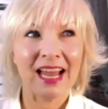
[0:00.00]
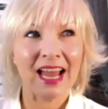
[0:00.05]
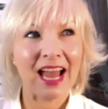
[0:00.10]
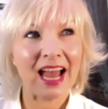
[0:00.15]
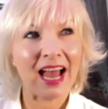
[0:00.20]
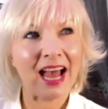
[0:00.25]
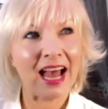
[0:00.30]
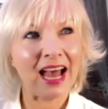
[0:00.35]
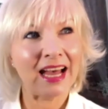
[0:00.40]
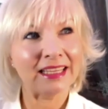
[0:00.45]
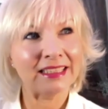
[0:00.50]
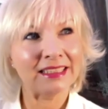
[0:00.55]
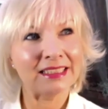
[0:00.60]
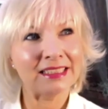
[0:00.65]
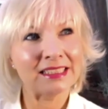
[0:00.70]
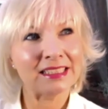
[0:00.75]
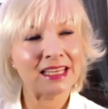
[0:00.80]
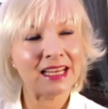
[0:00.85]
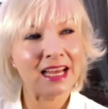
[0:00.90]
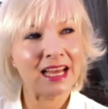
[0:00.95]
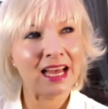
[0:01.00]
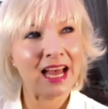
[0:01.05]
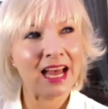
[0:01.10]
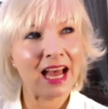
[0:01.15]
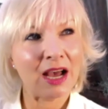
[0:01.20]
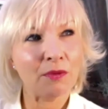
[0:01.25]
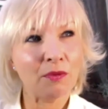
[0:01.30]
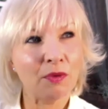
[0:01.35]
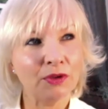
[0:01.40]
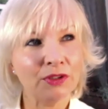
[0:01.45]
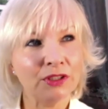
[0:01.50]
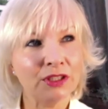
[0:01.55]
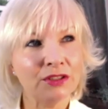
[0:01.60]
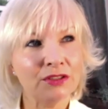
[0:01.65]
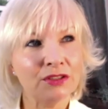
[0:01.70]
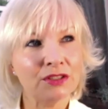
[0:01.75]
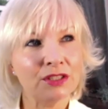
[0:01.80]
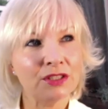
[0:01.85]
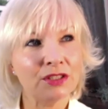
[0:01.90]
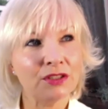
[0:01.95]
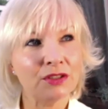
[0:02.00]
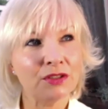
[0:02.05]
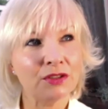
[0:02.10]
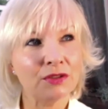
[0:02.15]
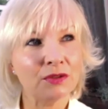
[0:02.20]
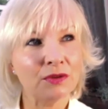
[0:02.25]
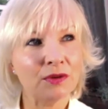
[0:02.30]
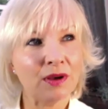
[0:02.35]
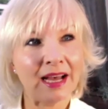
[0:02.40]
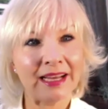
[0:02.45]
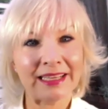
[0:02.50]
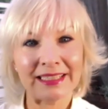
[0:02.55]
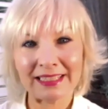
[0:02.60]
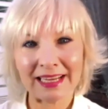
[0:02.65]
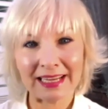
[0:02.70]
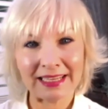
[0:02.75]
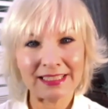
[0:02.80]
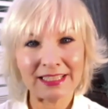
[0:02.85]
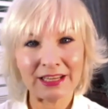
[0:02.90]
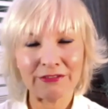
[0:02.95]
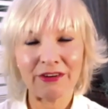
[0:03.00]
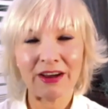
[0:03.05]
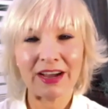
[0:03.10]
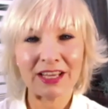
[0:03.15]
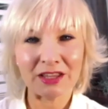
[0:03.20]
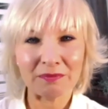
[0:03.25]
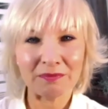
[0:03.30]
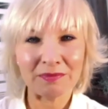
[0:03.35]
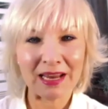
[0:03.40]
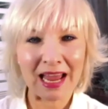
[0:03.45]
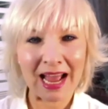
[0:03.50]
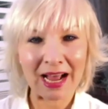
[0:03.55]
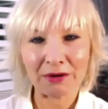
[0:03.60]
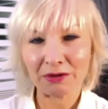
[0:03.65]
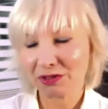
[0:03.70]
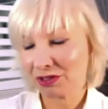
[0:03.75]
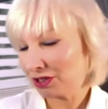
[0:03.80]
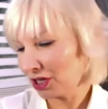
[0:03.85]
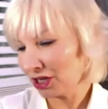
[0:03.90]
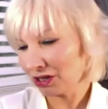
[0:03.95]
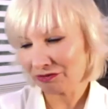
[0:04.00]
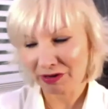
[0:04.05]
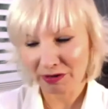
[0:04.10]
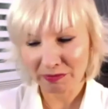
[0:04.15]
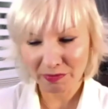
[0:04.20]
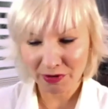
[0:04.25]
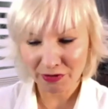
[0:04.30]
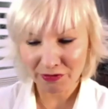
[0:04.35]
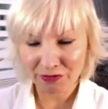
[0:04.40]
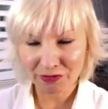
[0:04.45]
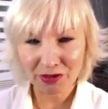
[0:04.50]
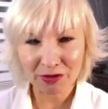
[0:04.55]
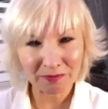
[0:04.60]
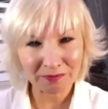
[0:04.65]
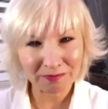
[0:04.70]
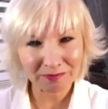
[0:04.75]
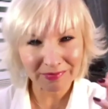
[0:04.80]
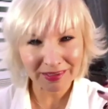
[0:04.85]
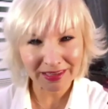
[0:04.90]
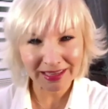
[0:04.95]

And I want you to identify them now so you can remove them